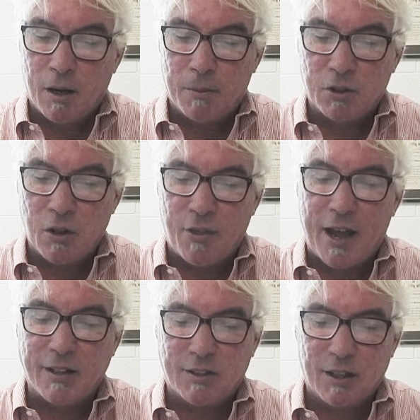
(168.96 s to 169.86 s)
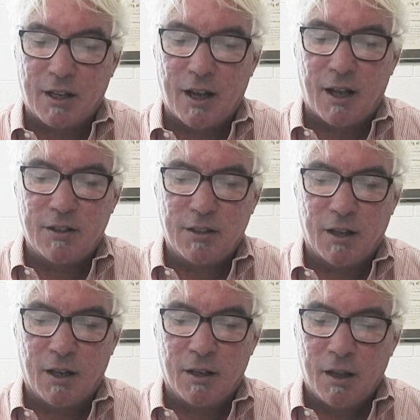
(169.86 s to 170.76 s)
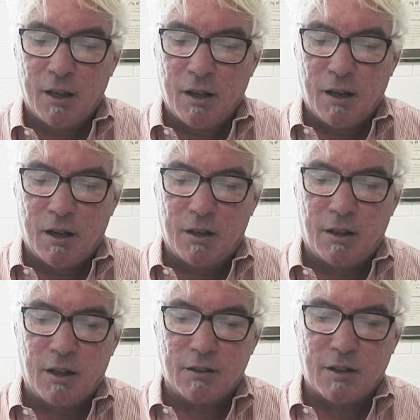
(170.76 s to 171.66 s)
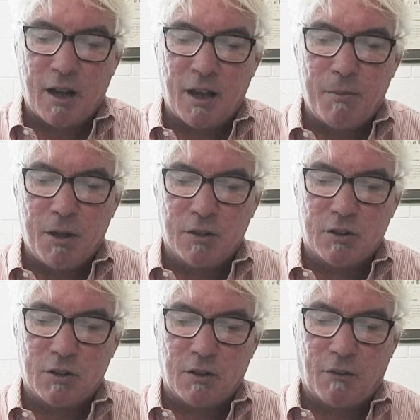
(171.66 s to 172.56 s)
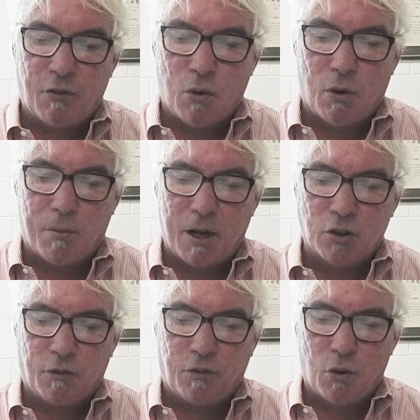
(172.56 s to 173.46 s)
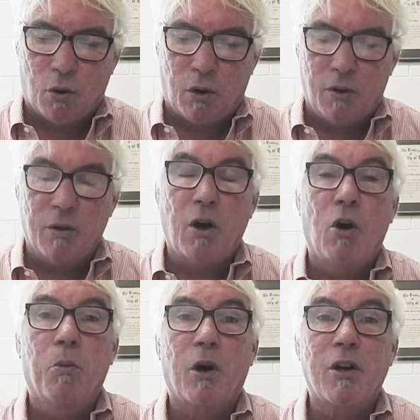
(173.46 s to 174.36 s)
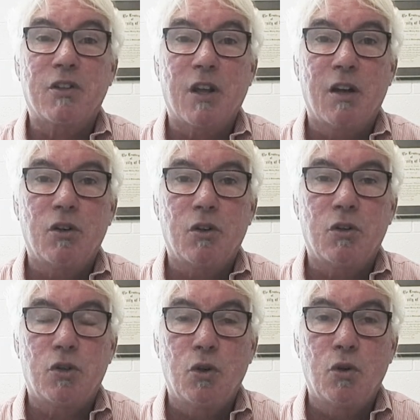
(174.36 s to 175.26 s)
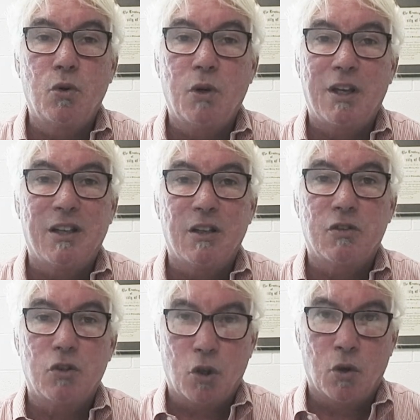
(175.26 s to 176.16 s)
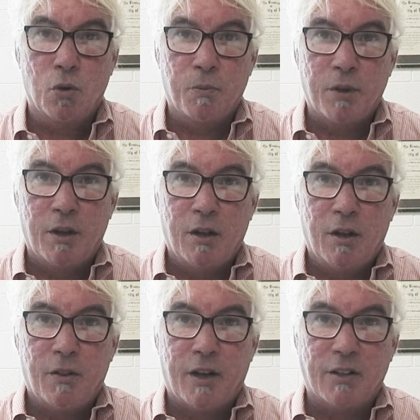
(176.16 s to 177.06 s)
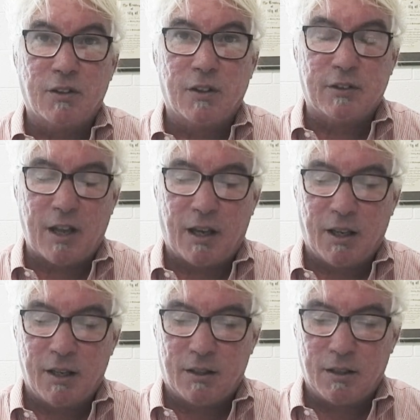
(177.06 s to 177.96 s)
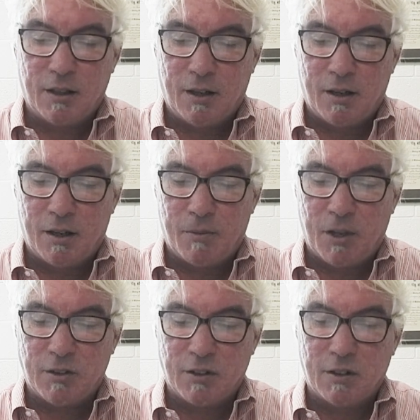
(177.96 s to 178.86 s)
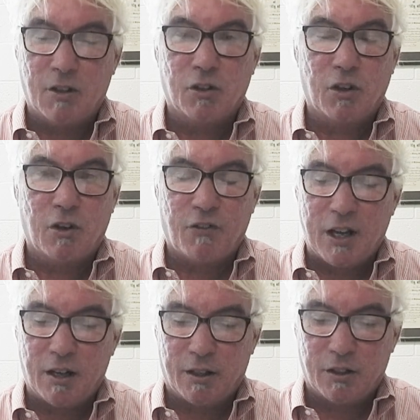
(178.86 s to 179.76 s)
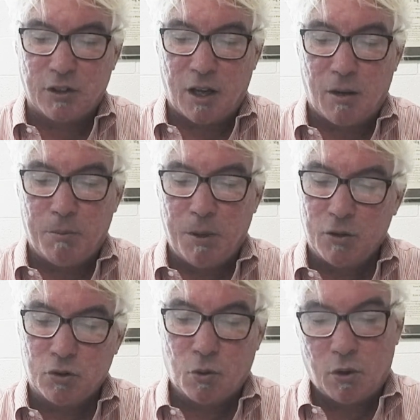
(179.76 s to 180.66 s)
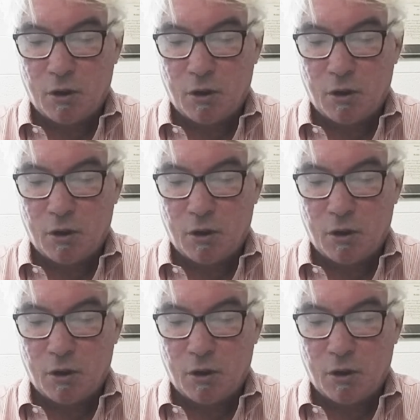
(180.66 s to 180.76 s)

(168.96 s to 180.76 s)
So that's the content. The assignments for Module 4 homework set 2 is due. That's the second. That's essentially your final exam, sort